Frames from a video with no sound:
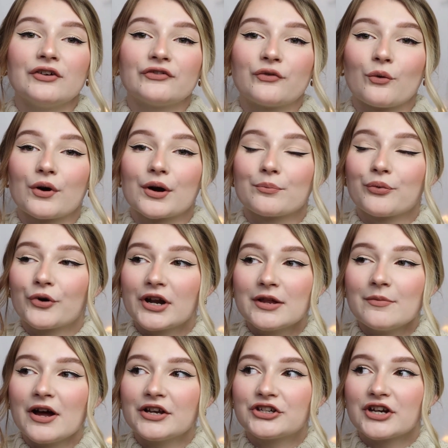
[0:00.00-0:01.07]
for pretty
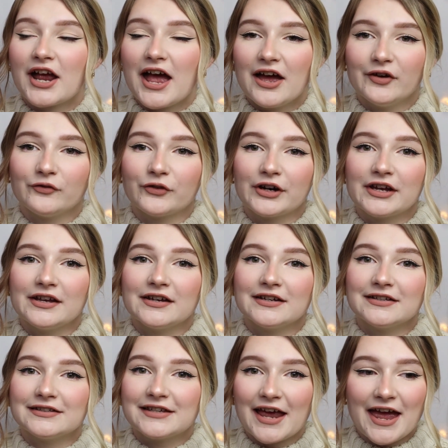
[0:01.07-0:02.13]
much every
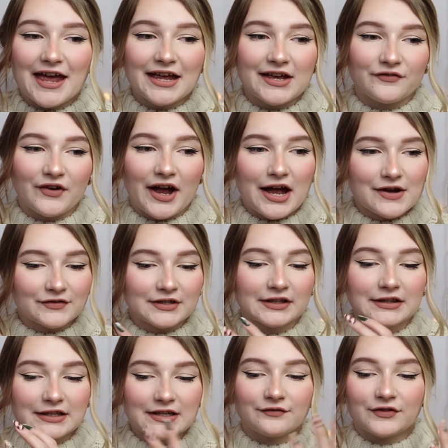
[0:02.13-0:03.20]
day if I have to
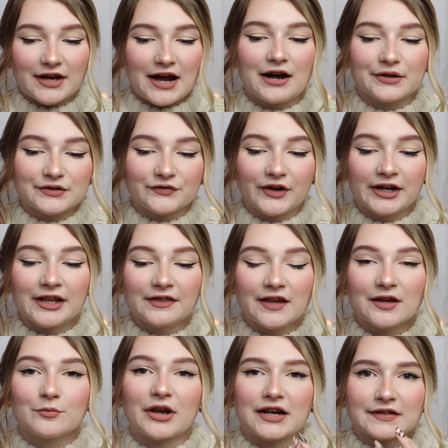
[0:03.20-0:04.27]
leave the house for
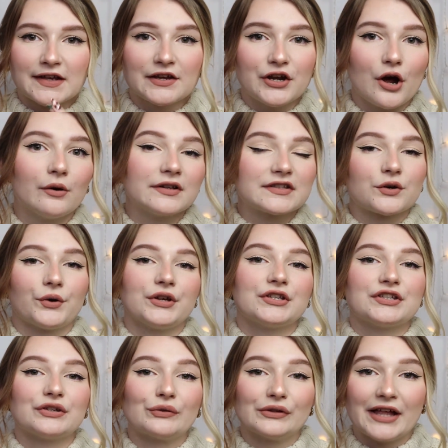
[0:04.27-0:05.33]
anything, because I know it's going
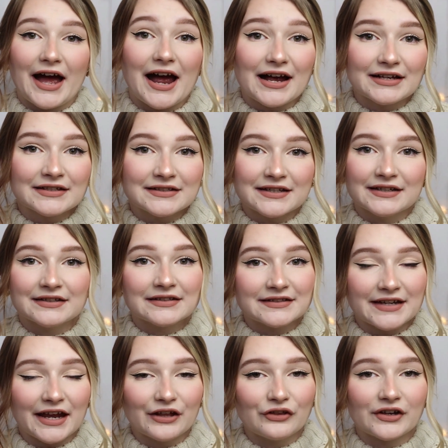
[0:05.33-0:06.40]
to last and
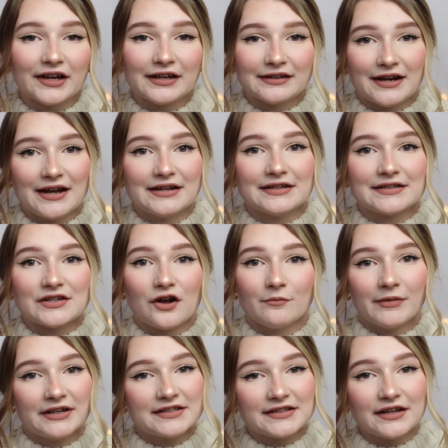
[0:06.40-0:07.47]
stay looking nice
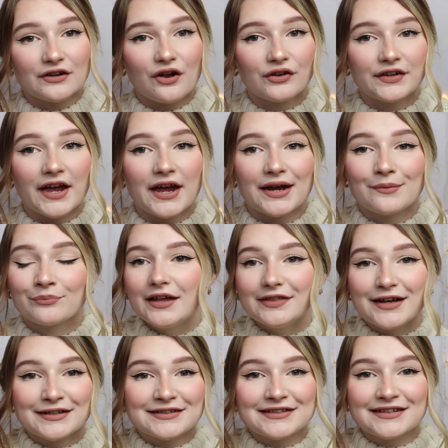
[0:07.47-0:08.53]
on my skin all day. And
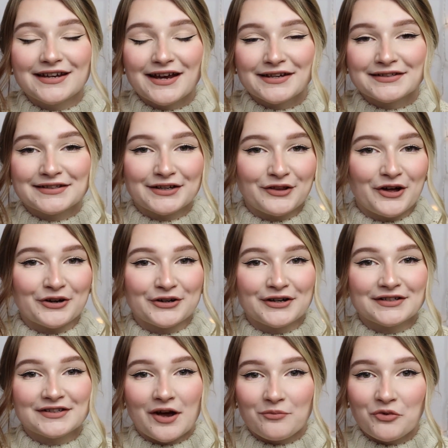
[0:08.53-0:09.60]
that's the Estee
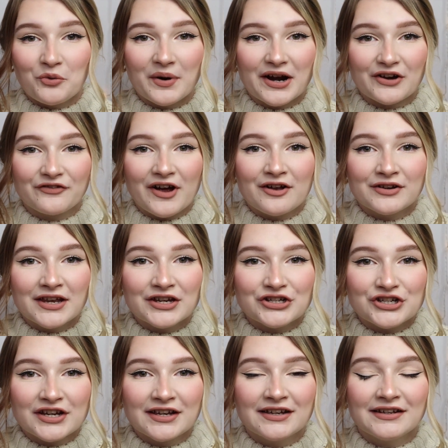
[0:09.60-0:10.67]
Lauder Double Wear
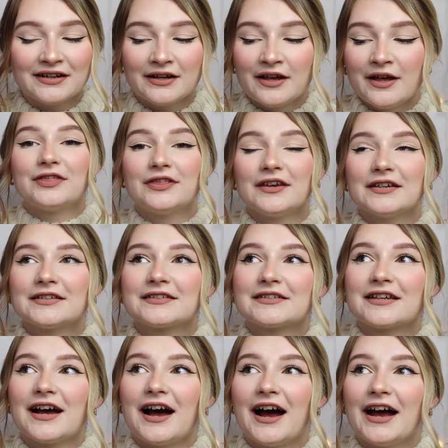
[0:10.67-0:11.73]
Foundation.
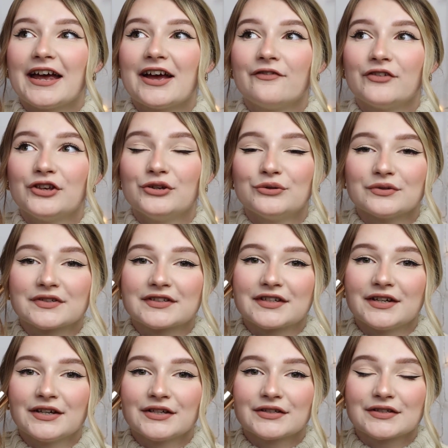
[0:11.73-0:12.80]
This I have
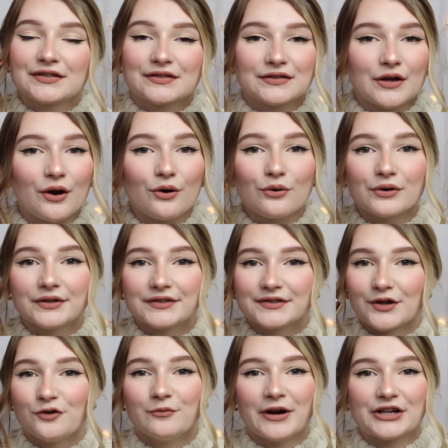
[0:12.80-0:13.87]
used so
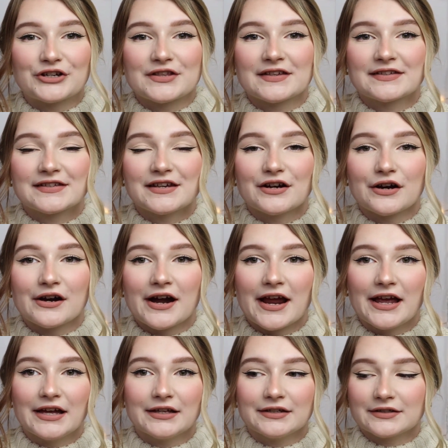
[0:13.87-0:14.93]
much this year
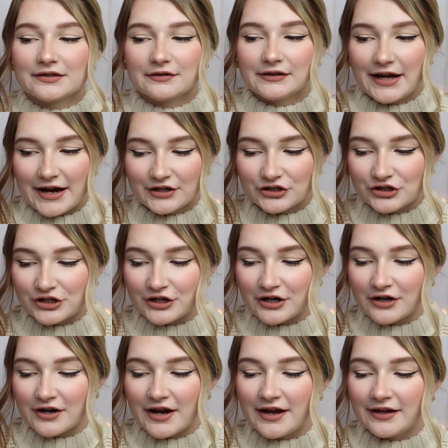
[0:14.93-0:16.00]
and last
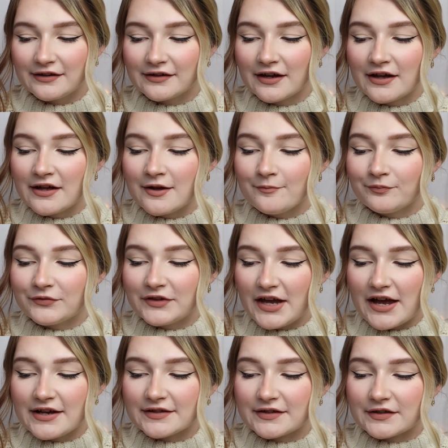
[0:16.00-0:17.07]
year, and
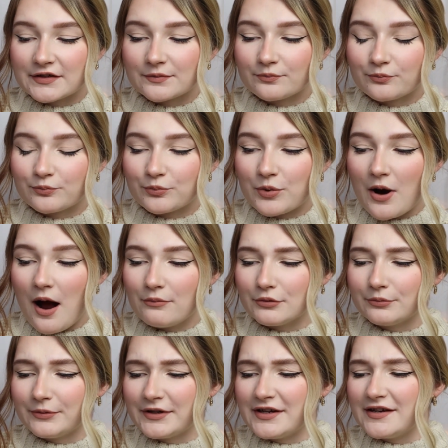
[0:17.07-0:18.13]
yes, it's
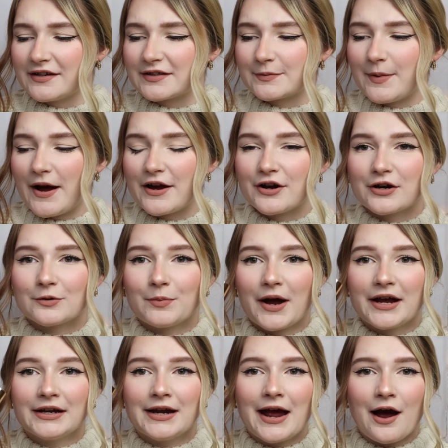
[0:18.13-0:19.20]
probably expired
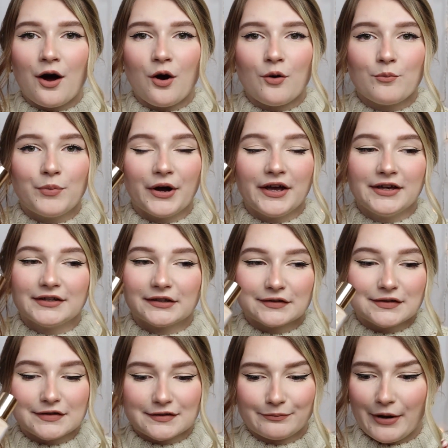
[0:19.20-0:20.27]
by now, but it
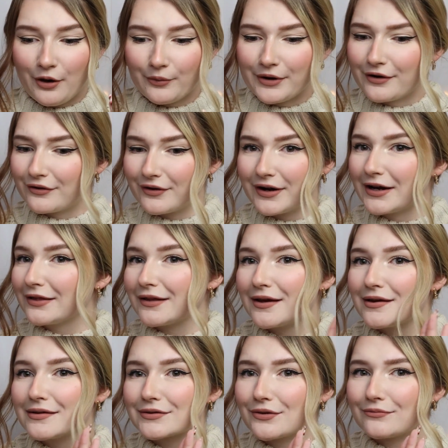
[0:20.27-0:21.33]
doesn't smell weird or
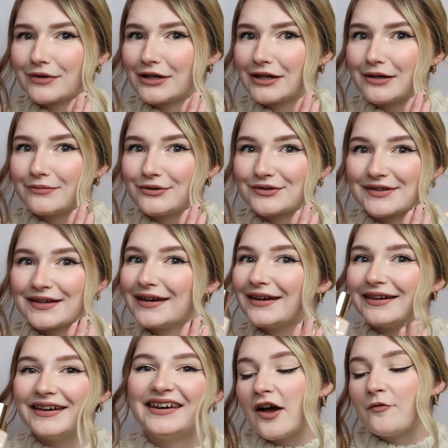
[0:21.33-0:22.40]
anything, so I'm gonna keep using
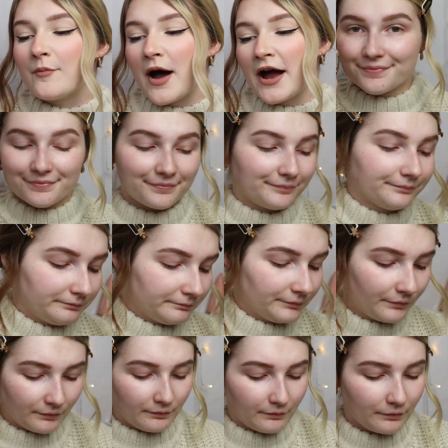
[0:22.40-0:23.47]
it. I have mine in
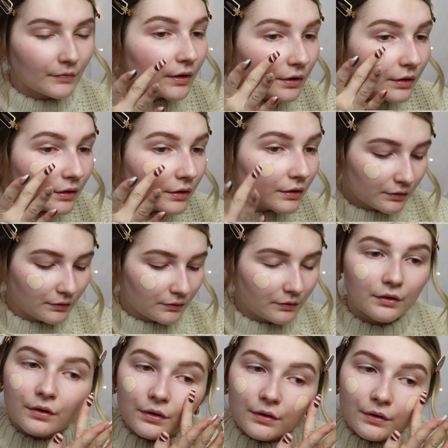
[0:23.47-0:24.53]

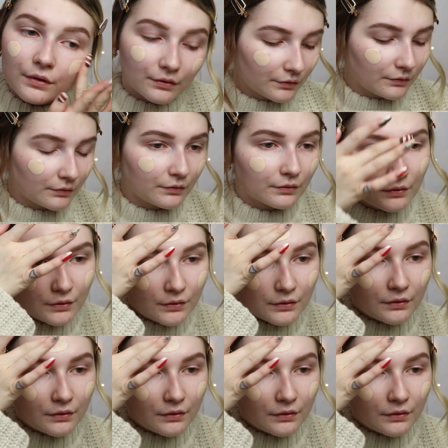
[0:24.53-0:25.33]
1N0 Porcelain,